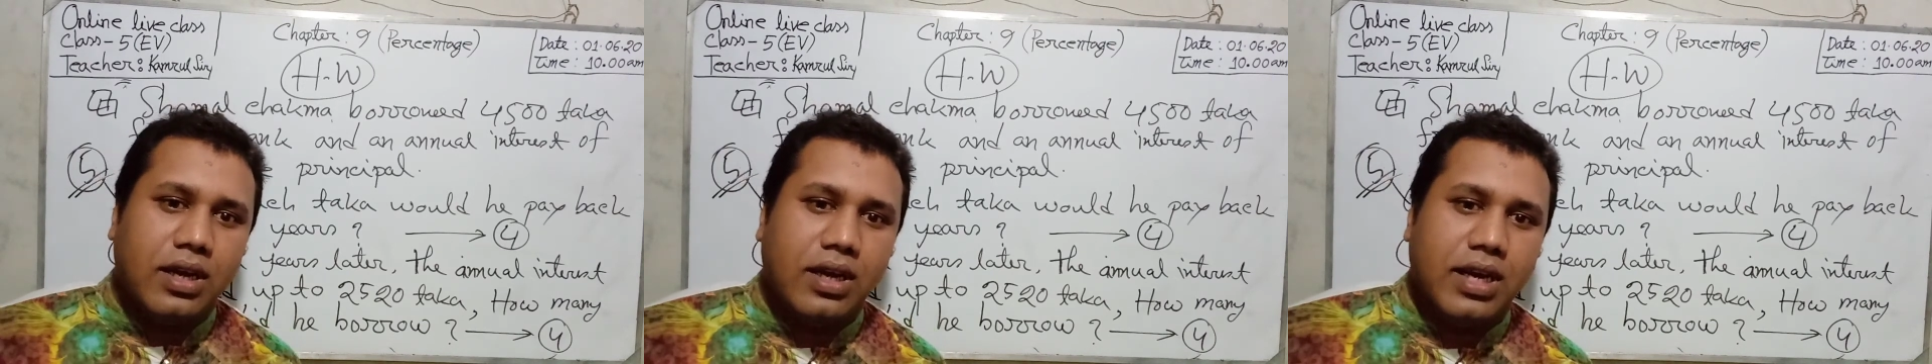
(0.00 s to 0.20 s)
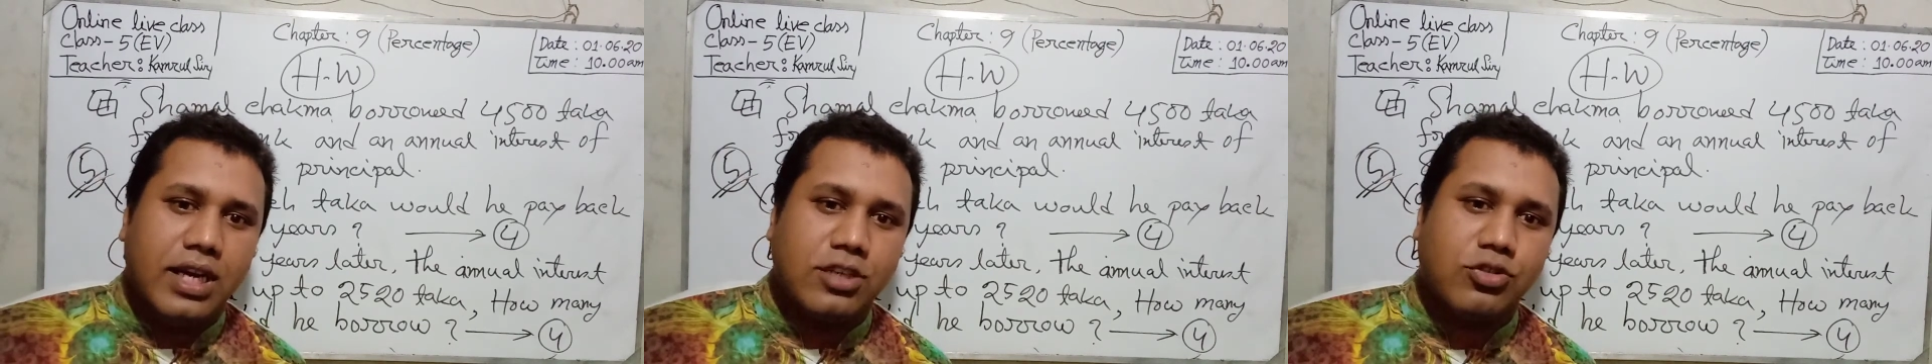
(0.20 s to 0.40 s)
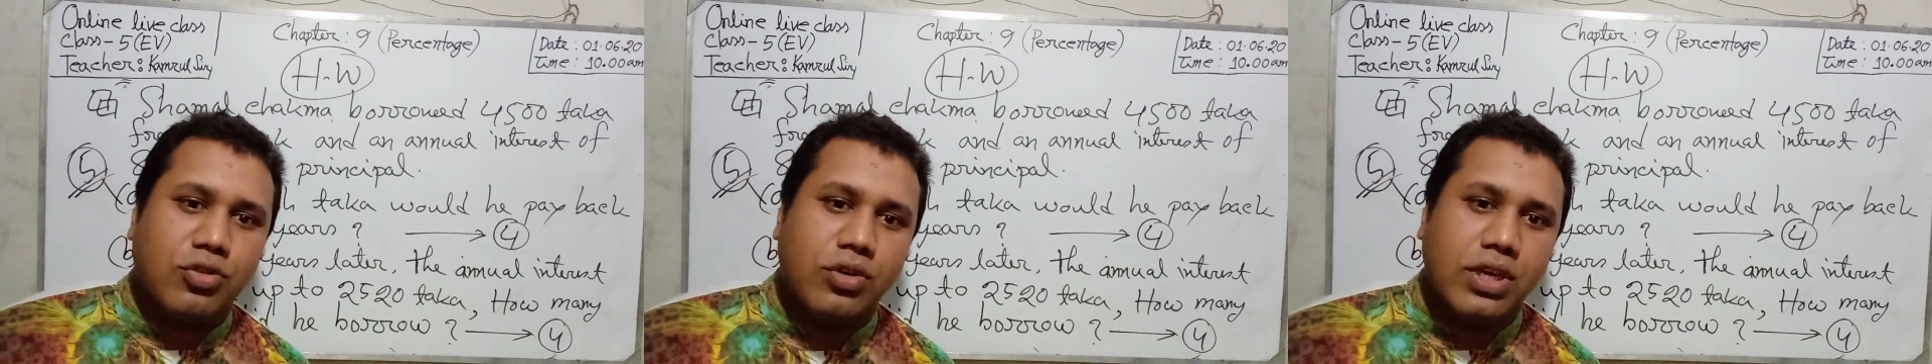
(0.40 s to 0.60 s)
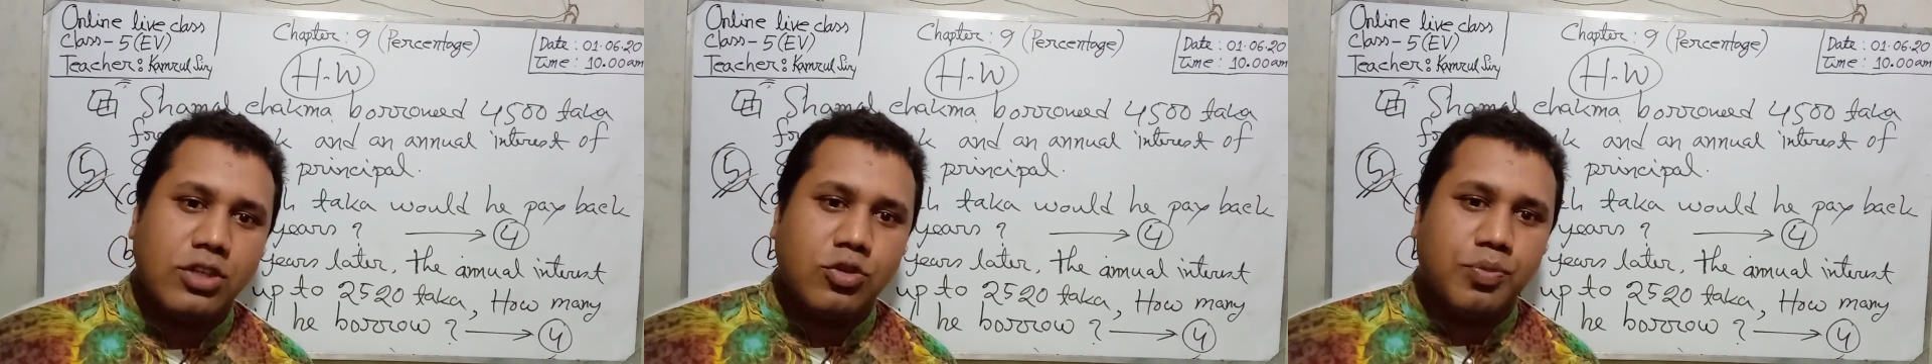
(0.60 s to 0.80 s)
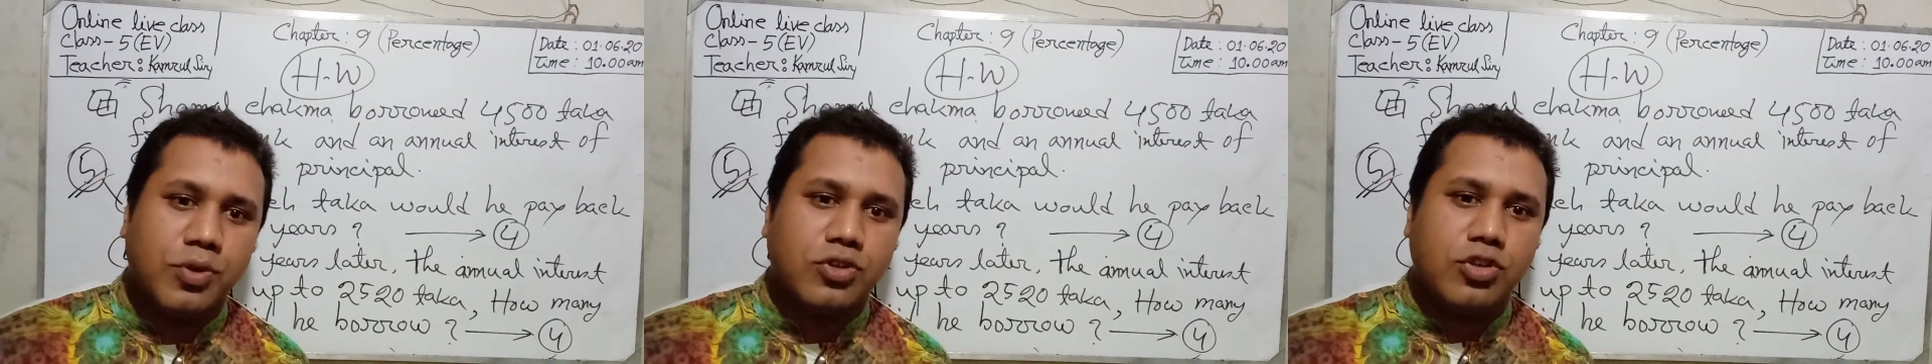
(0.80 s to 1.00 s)
as soon
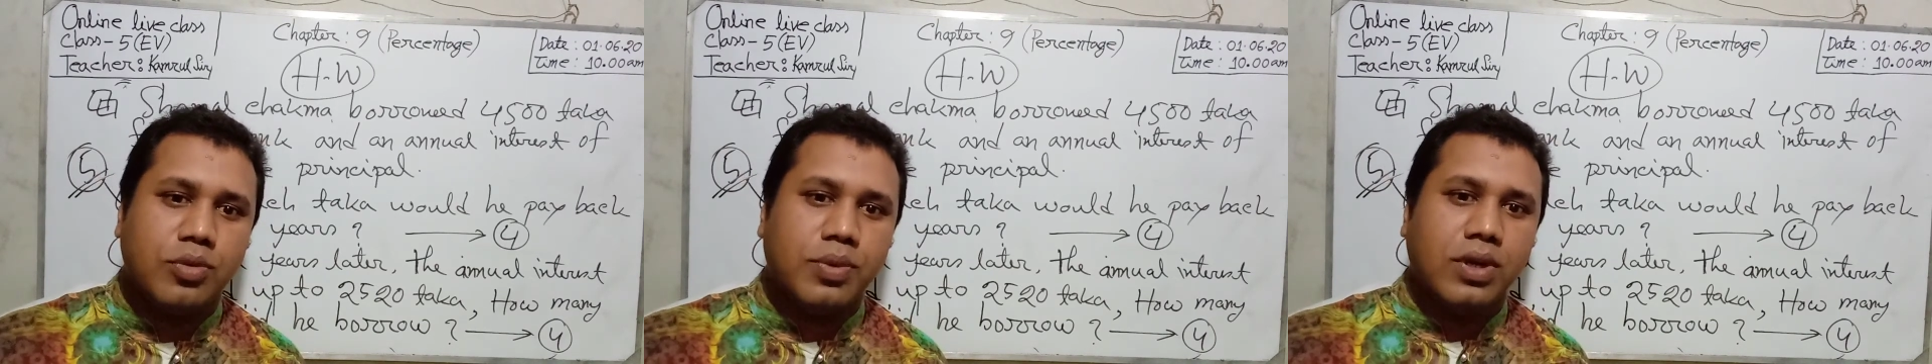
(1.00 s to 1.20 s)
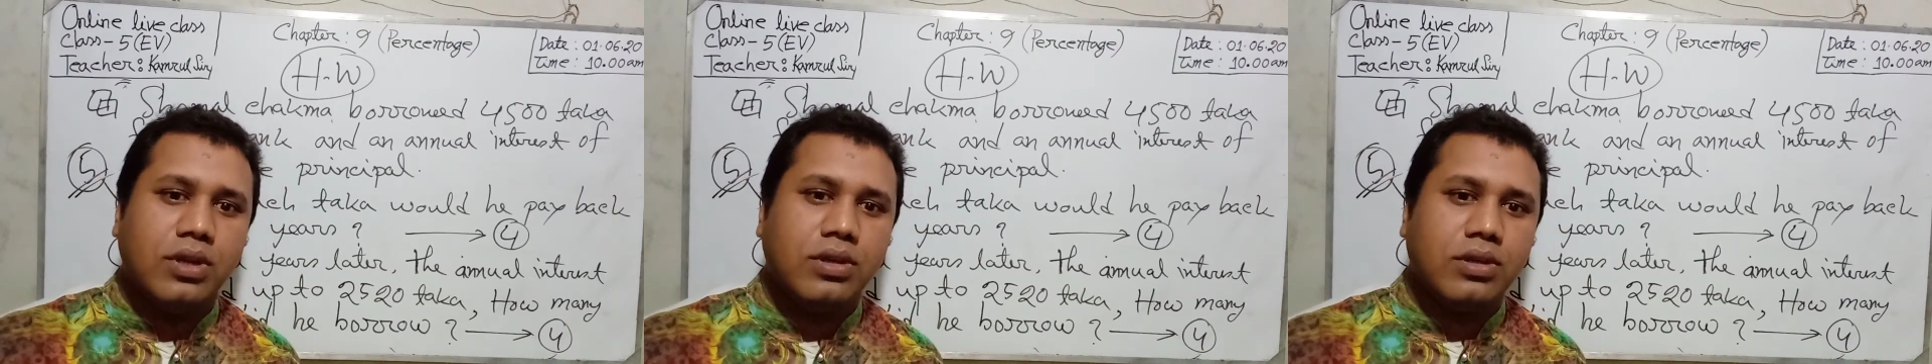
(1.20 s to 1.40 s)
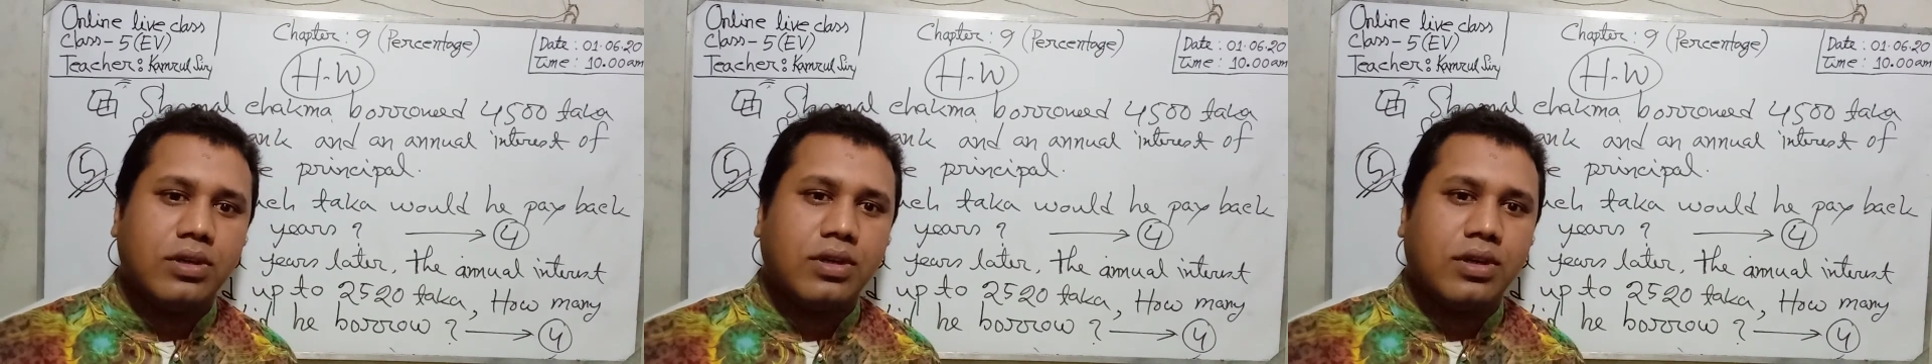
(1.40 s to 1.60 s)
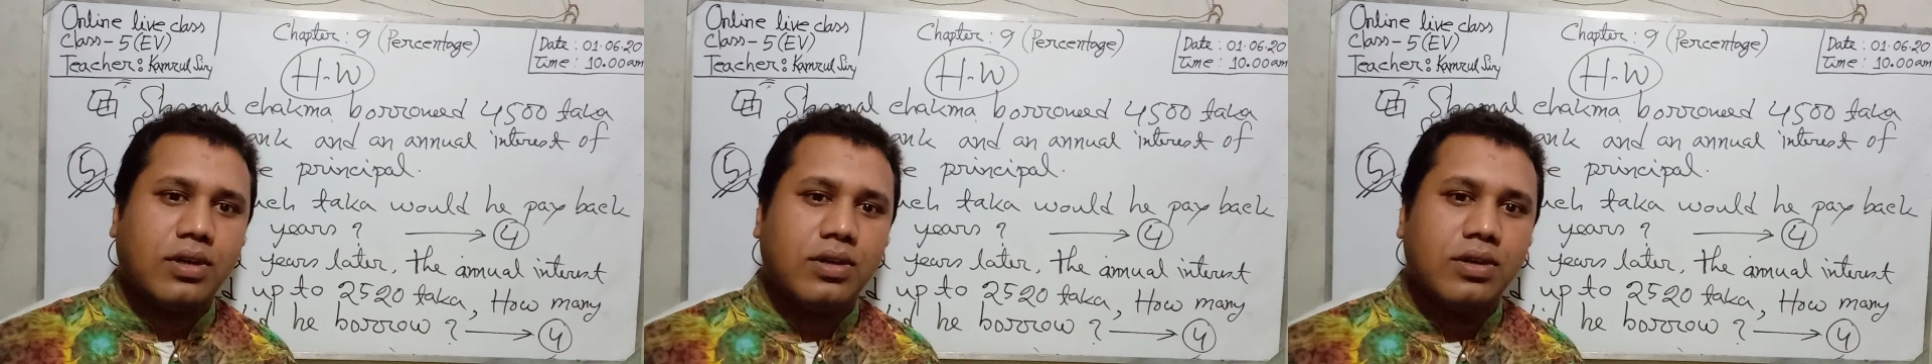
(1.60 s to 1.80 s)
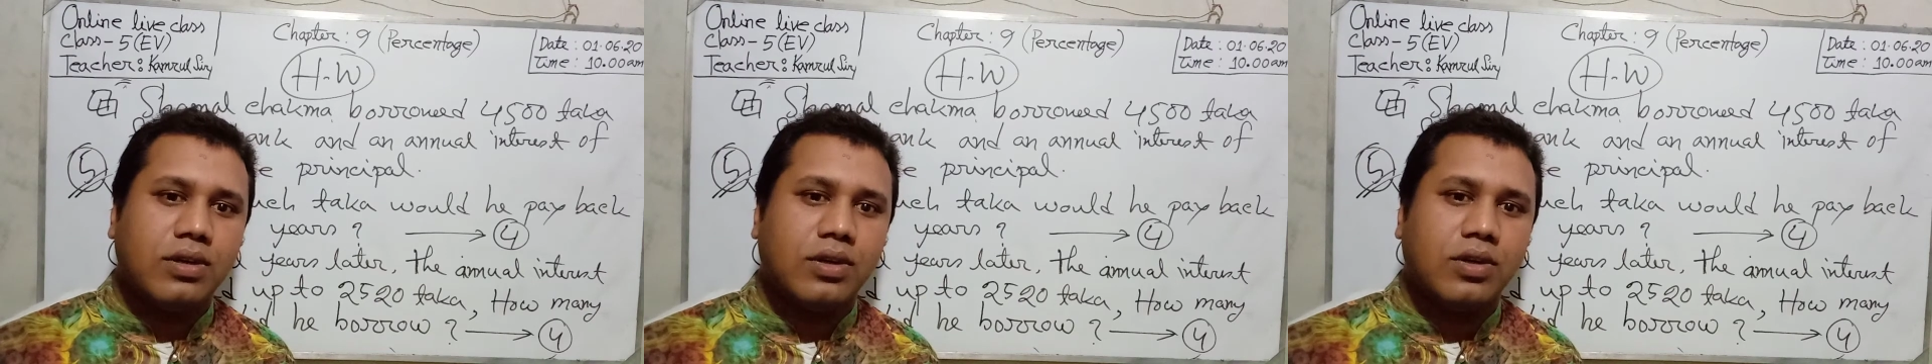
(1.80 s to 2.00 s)
as possible
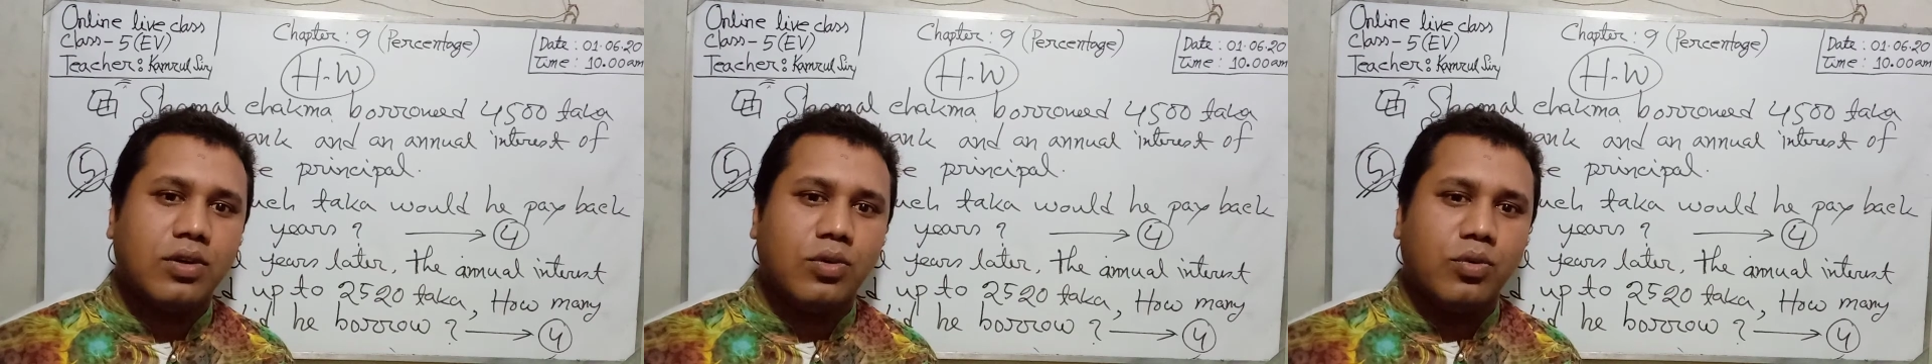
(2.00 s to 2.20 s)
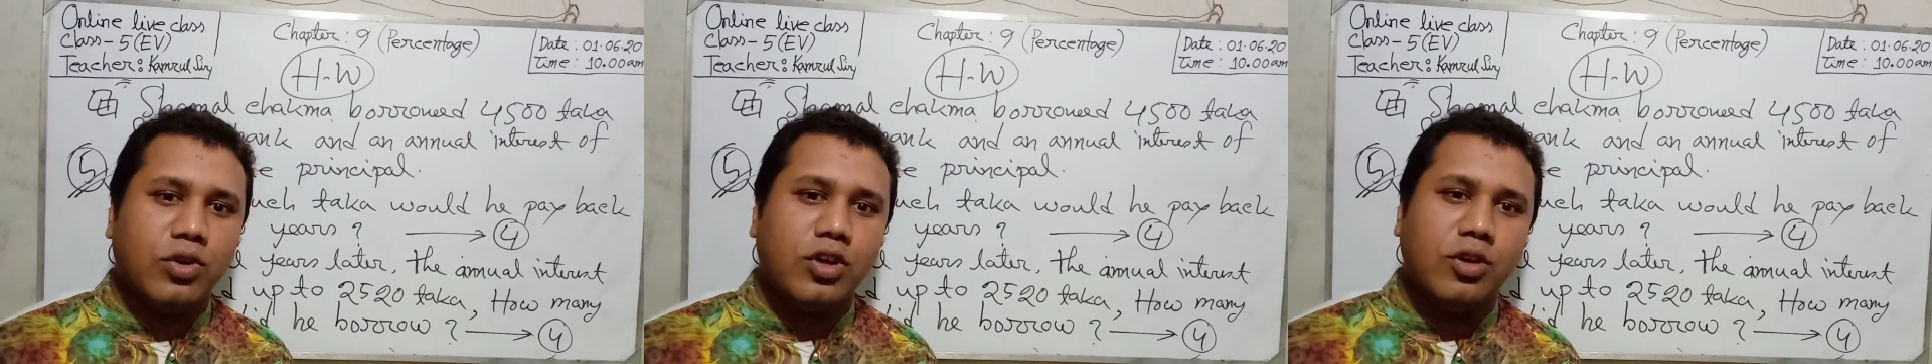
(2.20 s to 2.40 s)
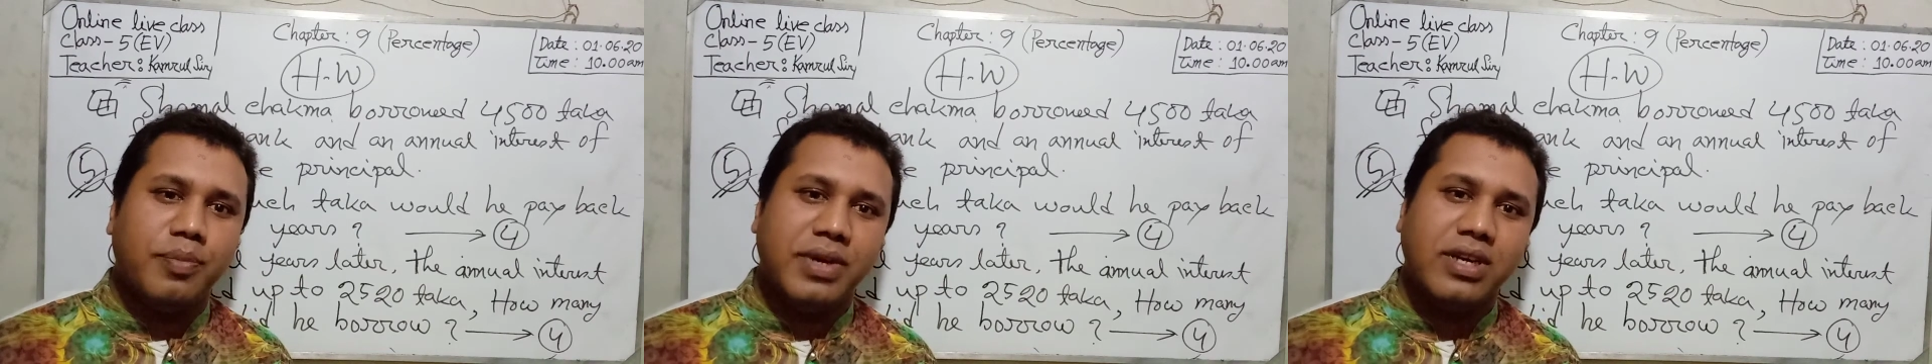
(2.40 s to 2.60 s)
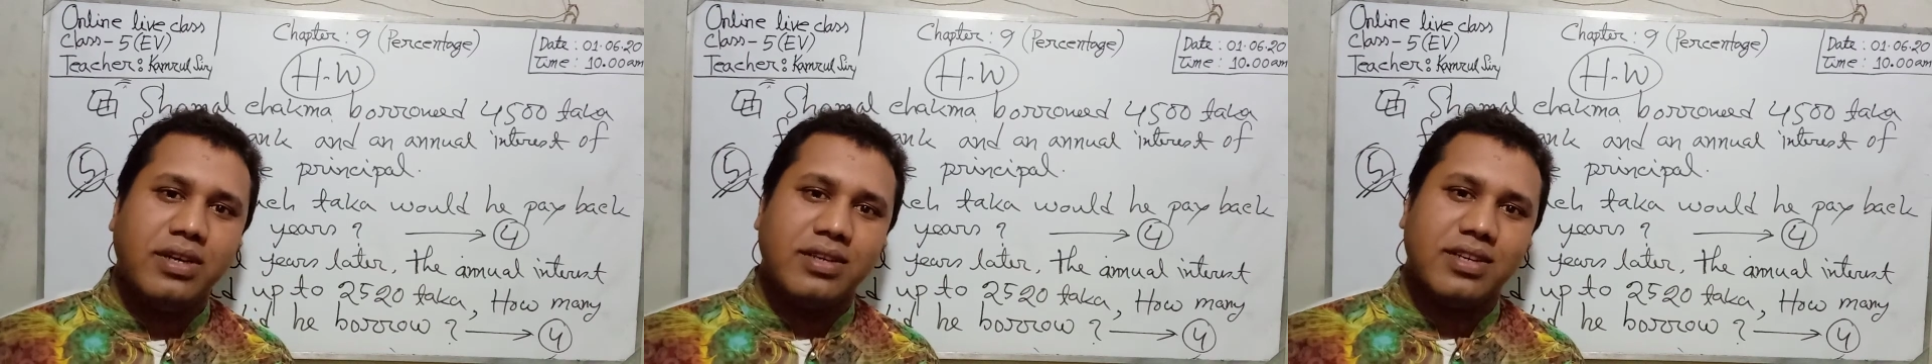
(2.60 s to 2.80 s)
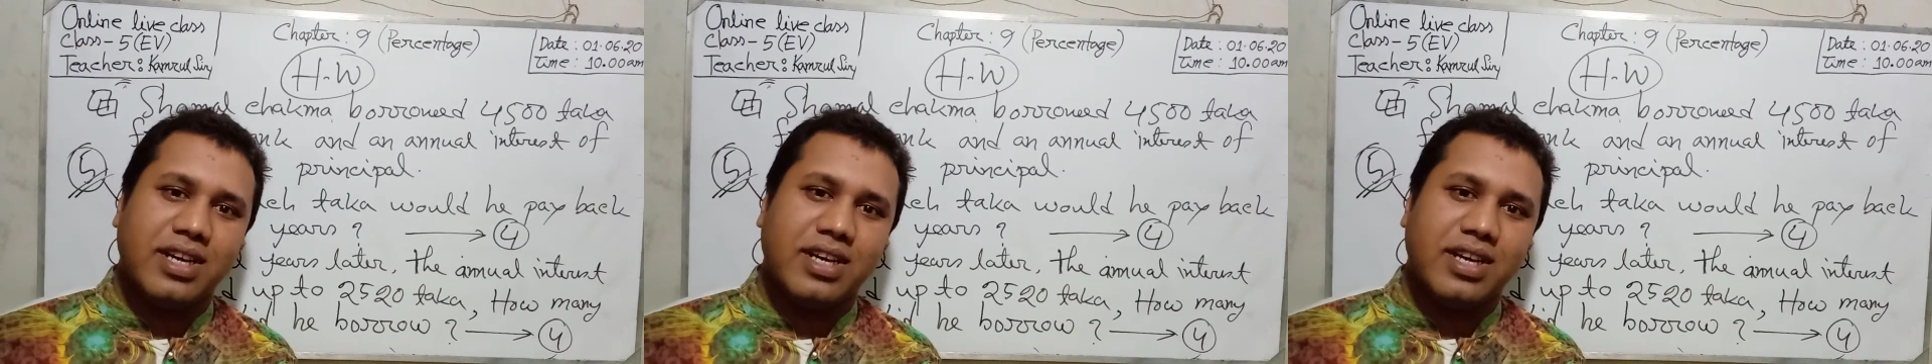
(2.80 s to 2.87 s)
we will meet